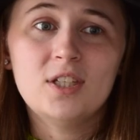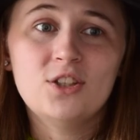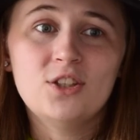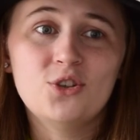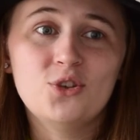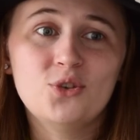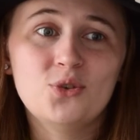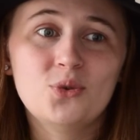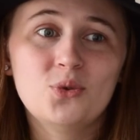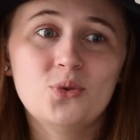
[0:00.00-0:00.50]

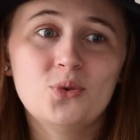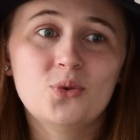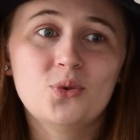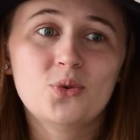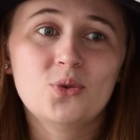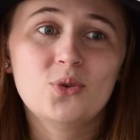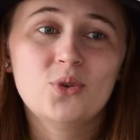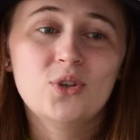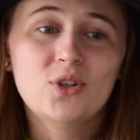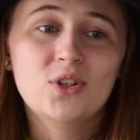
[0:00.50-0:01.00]

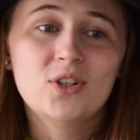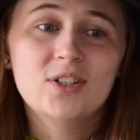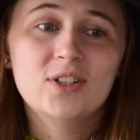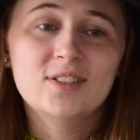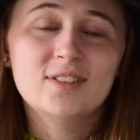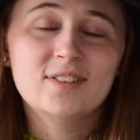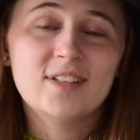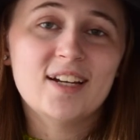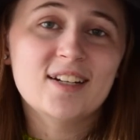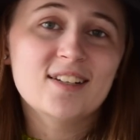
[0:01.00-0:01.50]
you
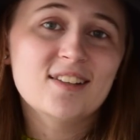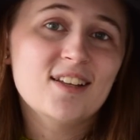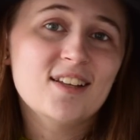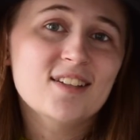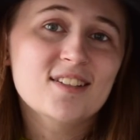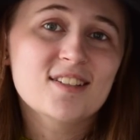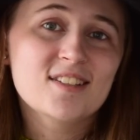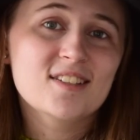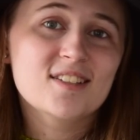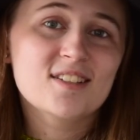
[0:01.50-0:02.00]
liked
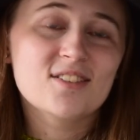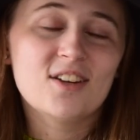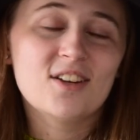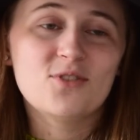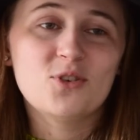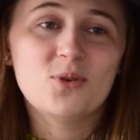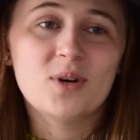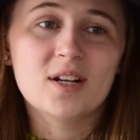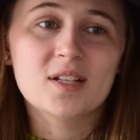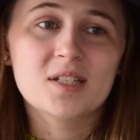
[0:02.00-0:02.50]
this,
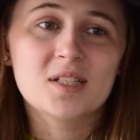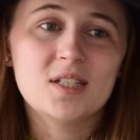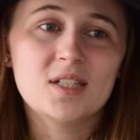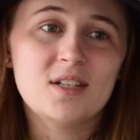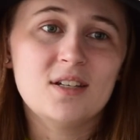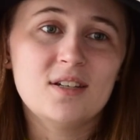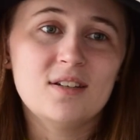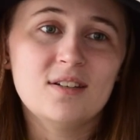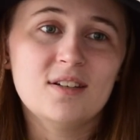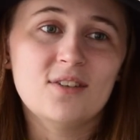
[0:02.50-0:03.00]
if you want to
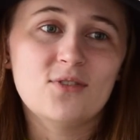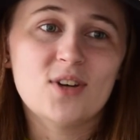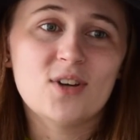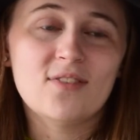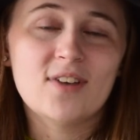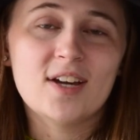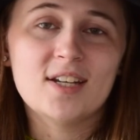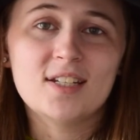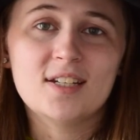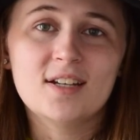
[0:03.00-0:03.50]
see, if you
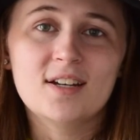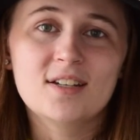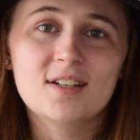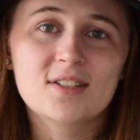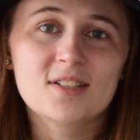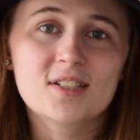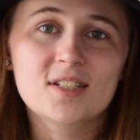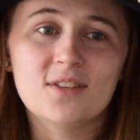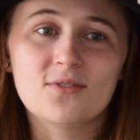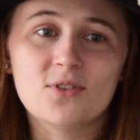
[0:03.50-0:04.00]
have
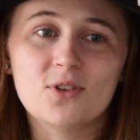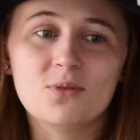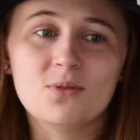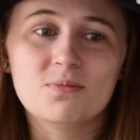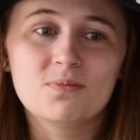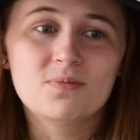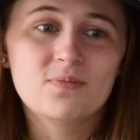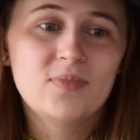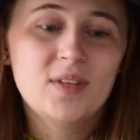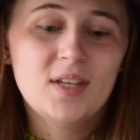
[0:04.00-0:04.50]
ideas, if
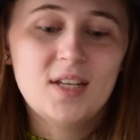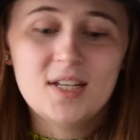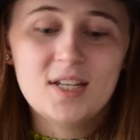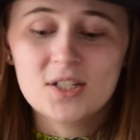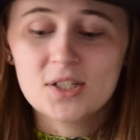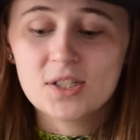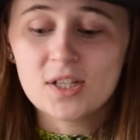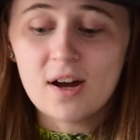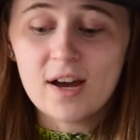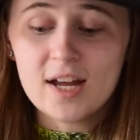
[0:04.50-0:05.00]
you
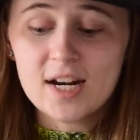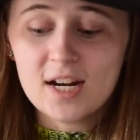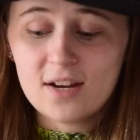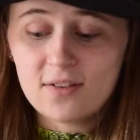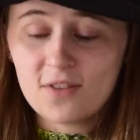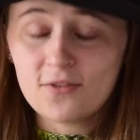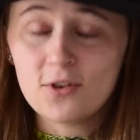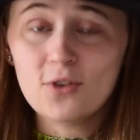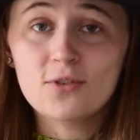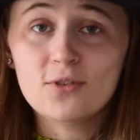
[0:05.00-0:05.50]
saw
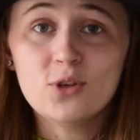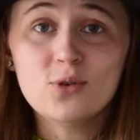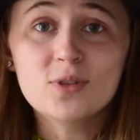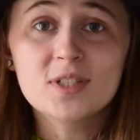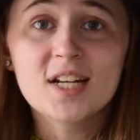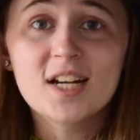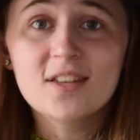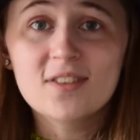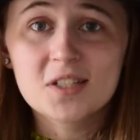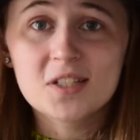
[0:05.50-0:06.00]
if you've
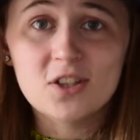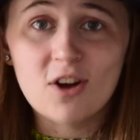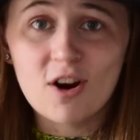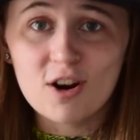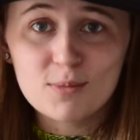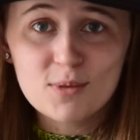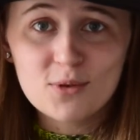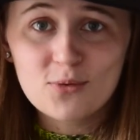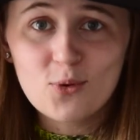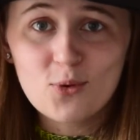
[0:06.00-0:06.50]
used any of this
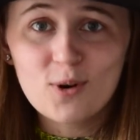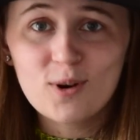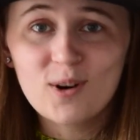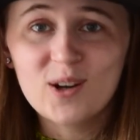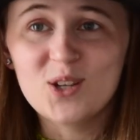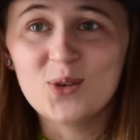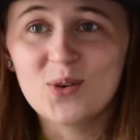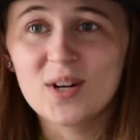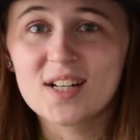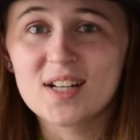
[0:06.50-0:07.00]
yarn before
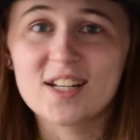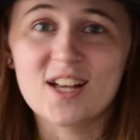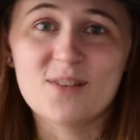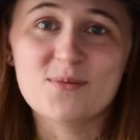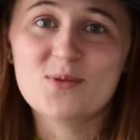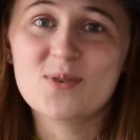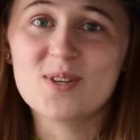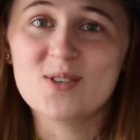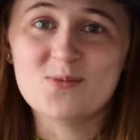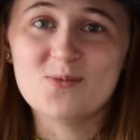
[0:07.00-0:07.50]
and you want to tell
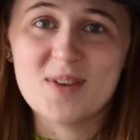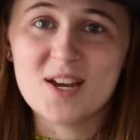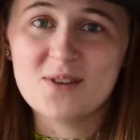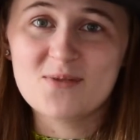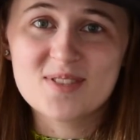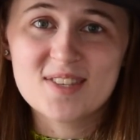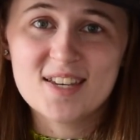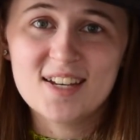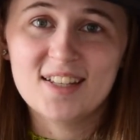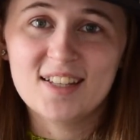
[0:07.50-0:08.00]
me what you made
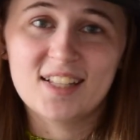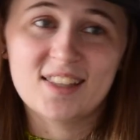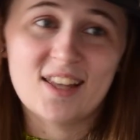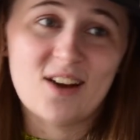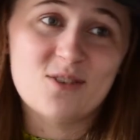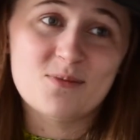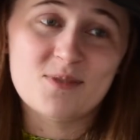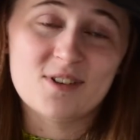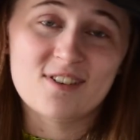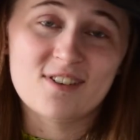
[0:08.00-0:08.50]
with it, like
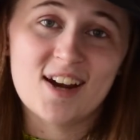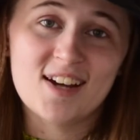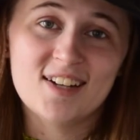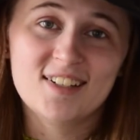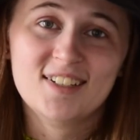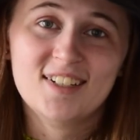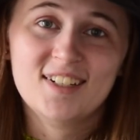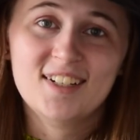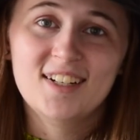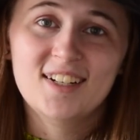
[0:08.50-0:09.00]
that would be great.
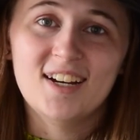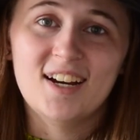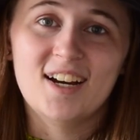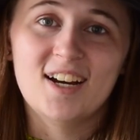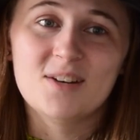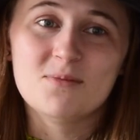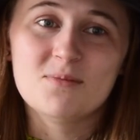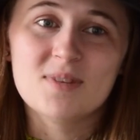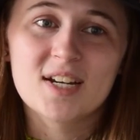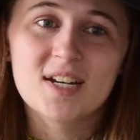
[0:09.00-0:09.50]

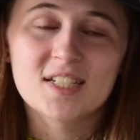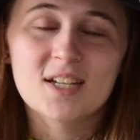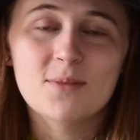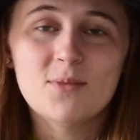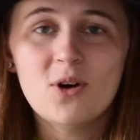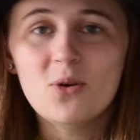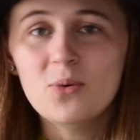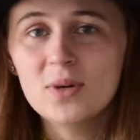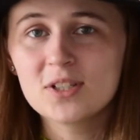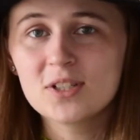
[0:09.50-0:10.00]
Because I'm
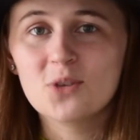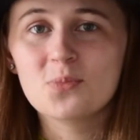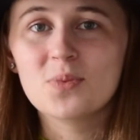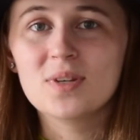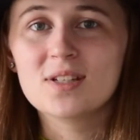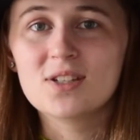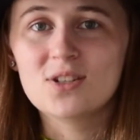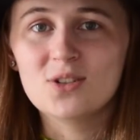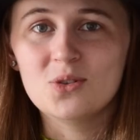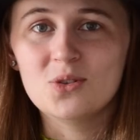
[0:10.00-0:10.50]
always
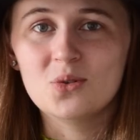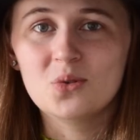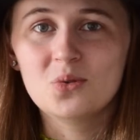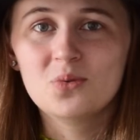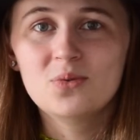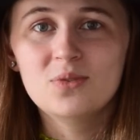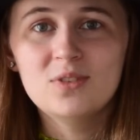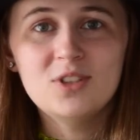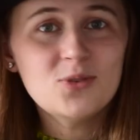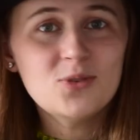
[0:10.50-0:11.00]
open to
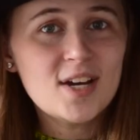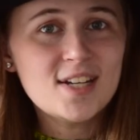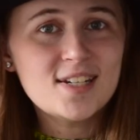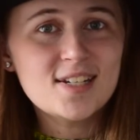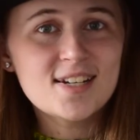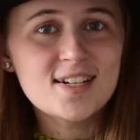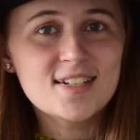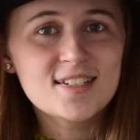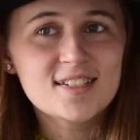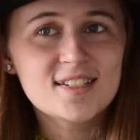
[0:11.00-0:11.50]
new
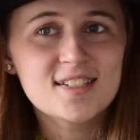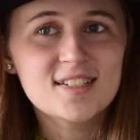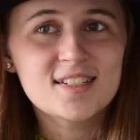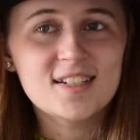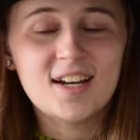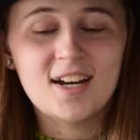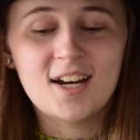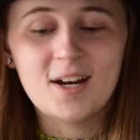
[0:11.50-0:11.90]
ideas,